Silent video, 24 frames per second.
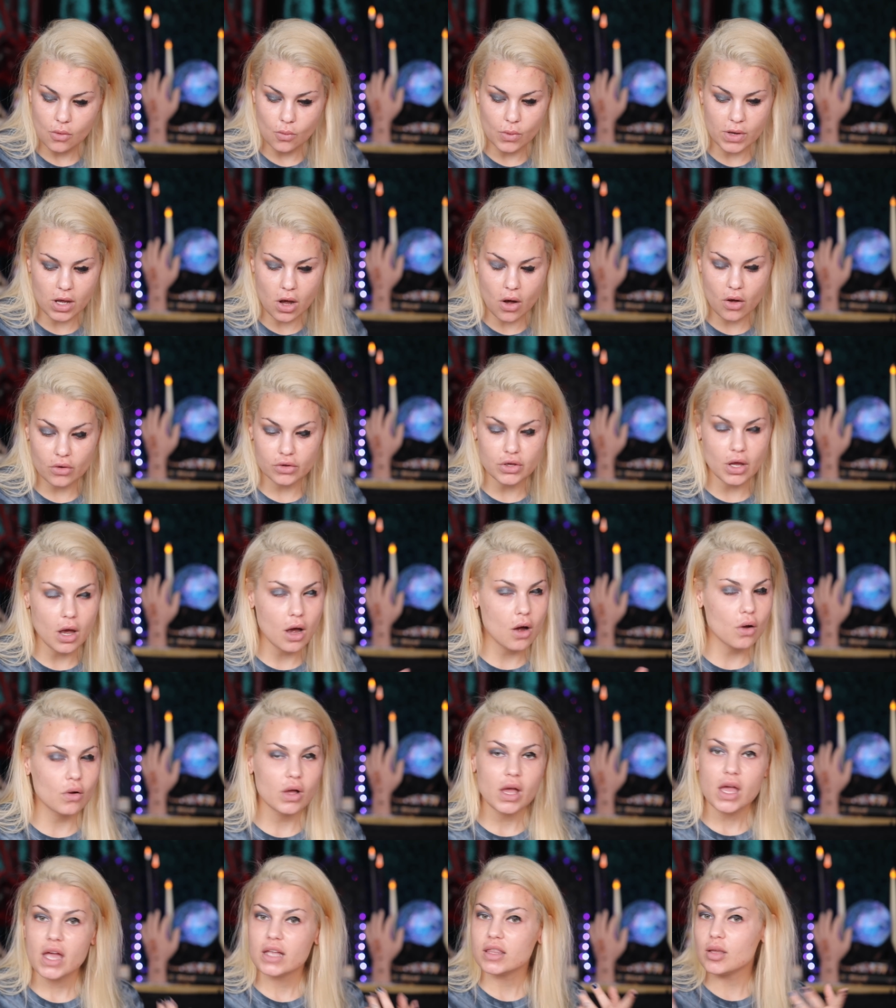we all
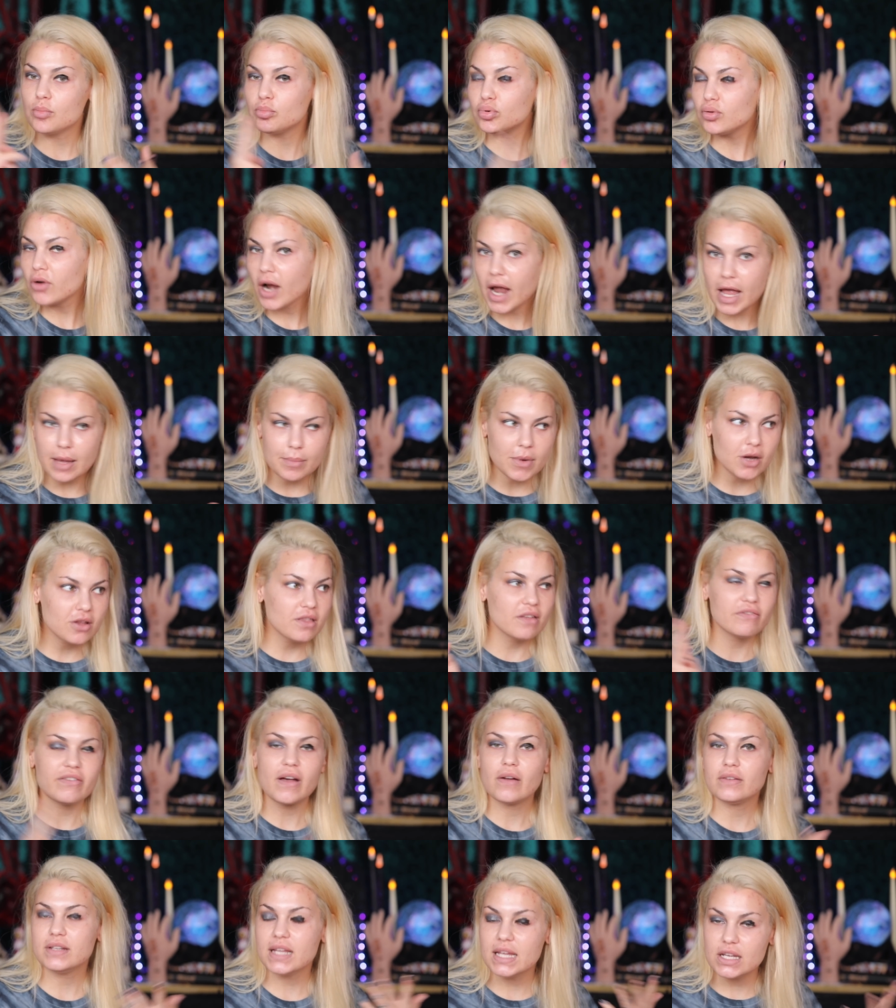know the primer, the
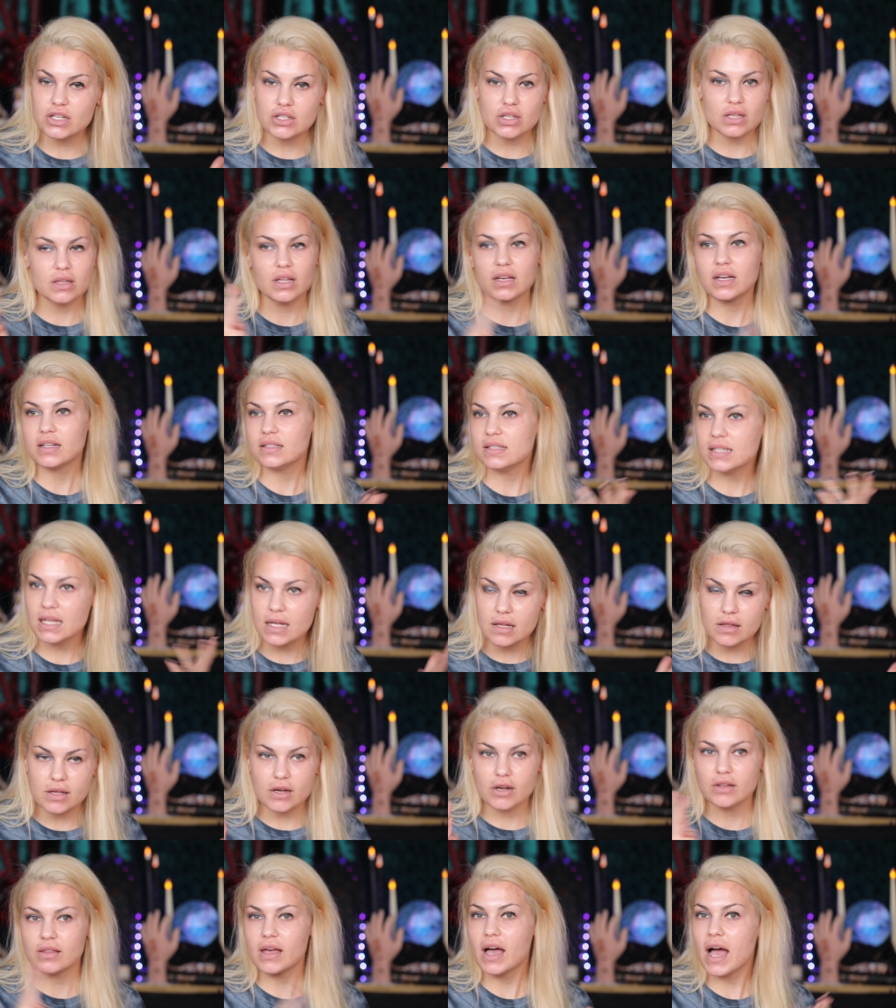foundation, the
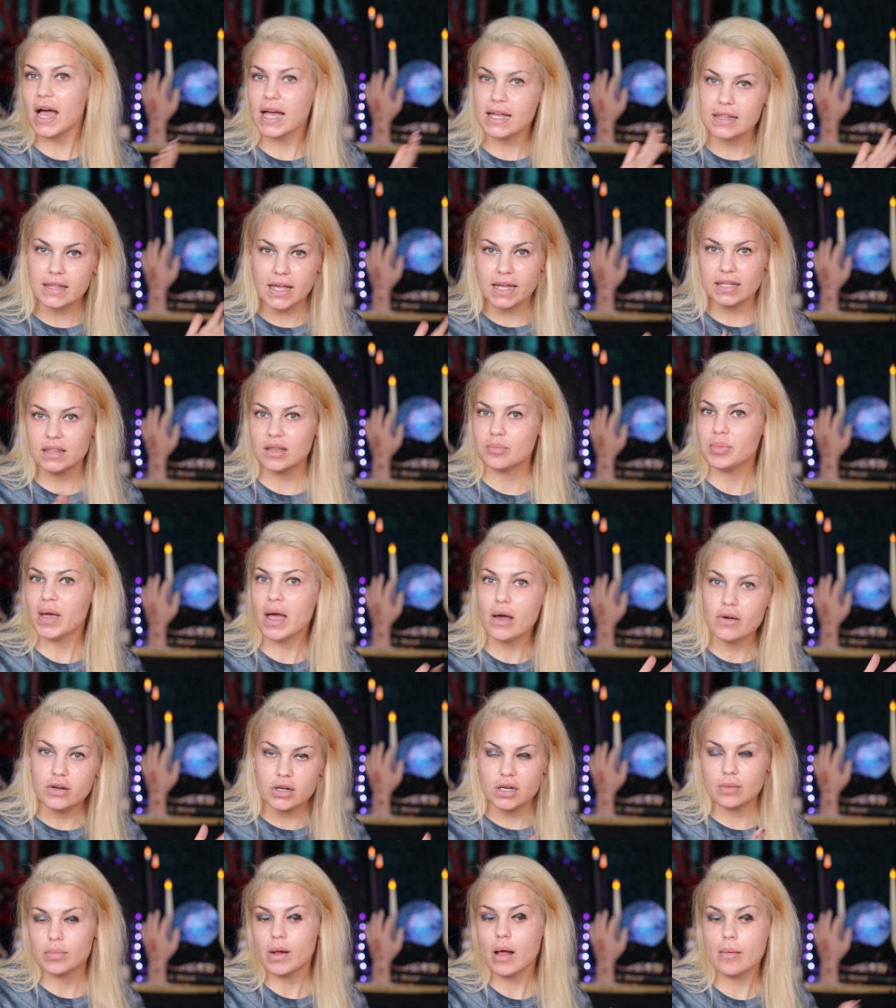concealer, the highlight, the
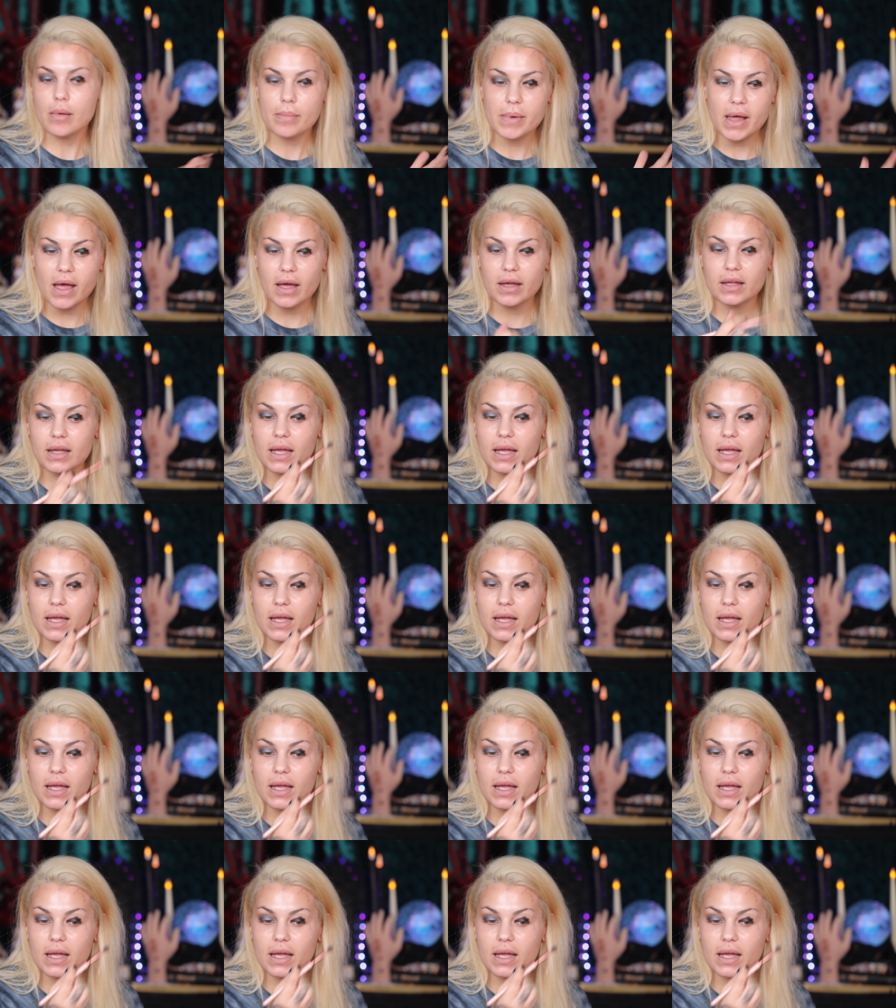powder, blah, blah, blah.